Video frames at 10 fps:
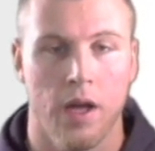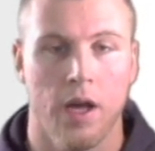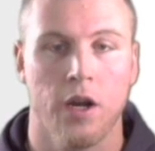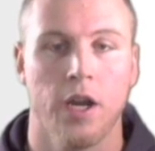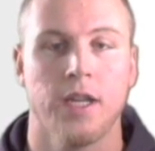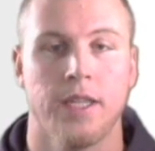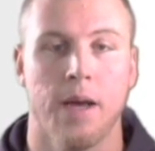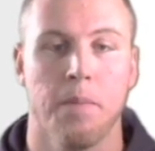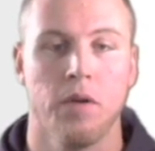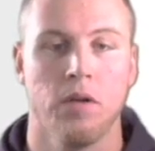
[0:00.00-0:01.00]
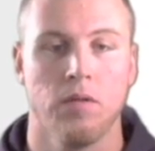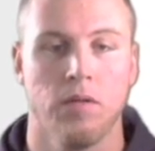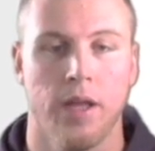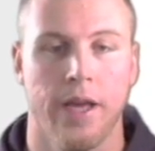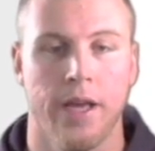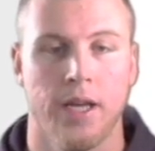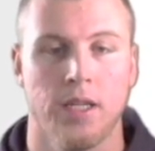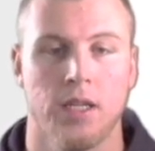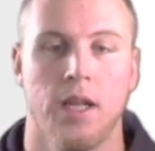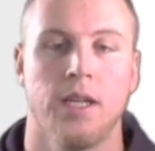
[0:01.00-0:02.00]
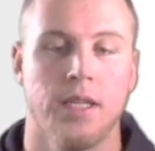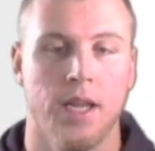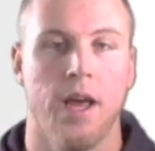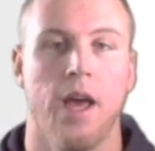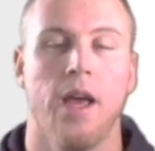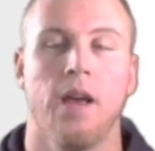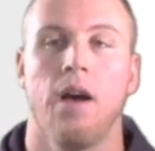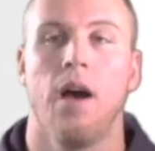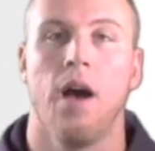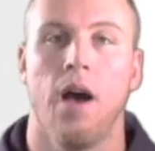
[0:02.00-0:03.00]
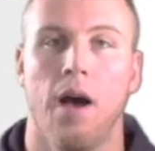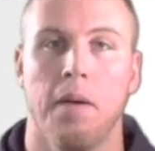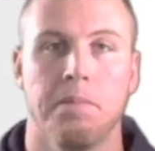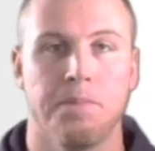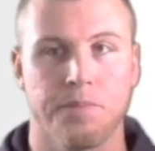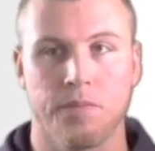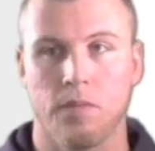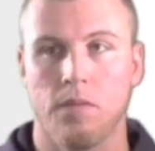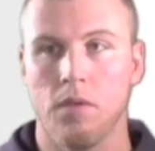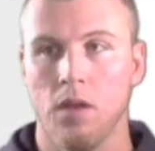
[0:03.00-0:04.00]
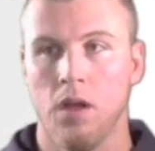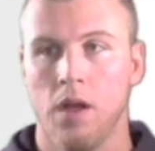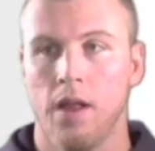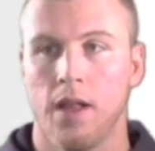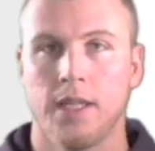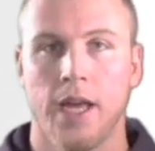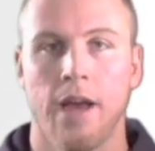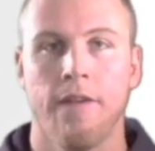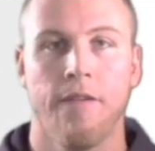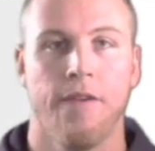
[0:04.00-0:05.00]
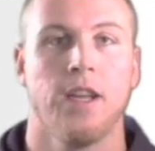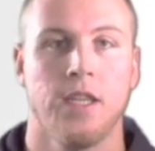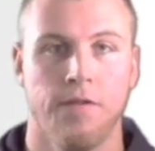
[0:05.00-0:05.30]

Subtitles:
a good example is, let's say I have a fantasy